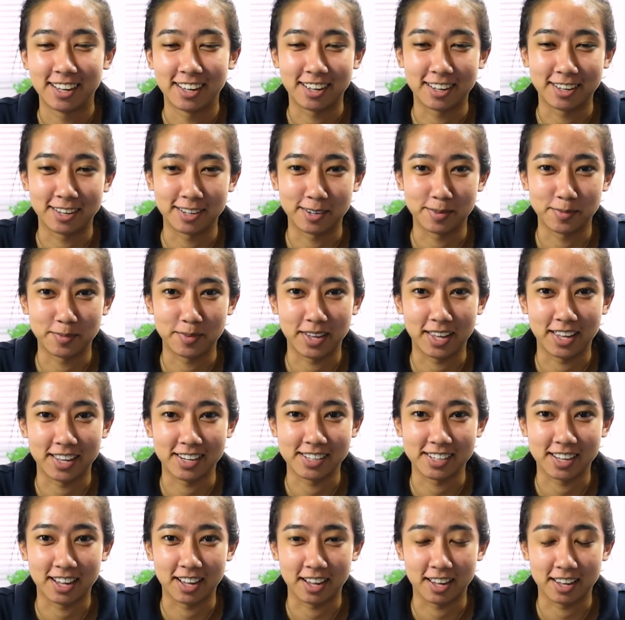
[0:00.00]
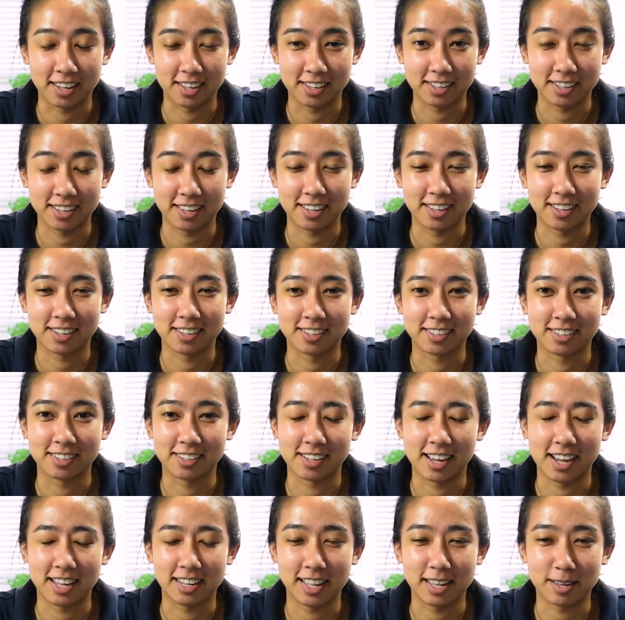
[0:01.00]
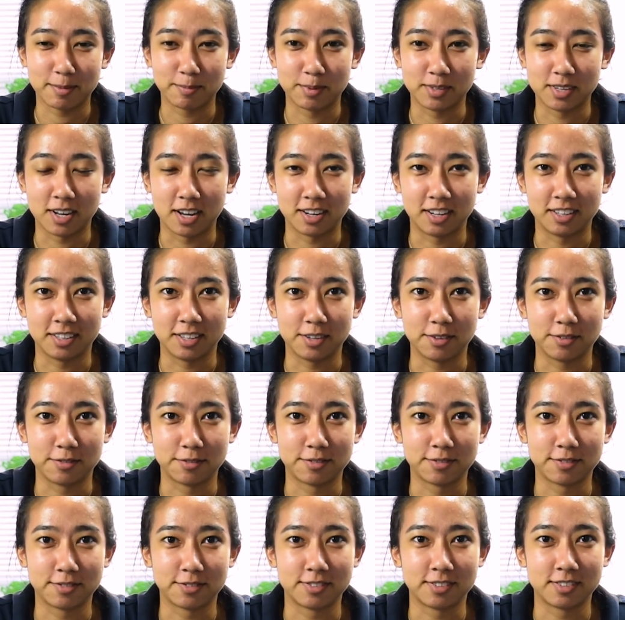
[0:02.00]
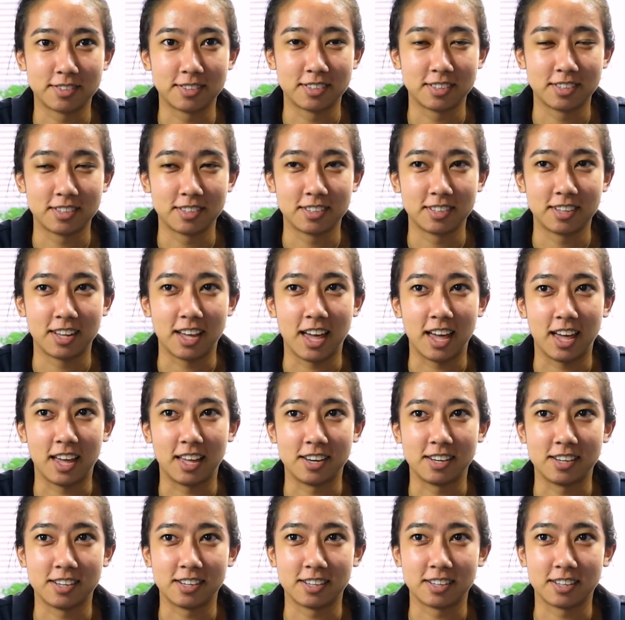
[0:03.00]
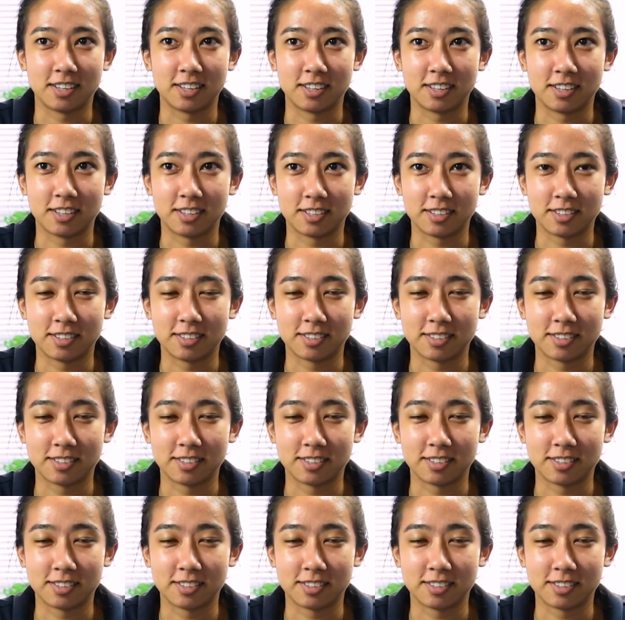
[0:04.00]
Um, and I, uh, I like banana leaf and uh,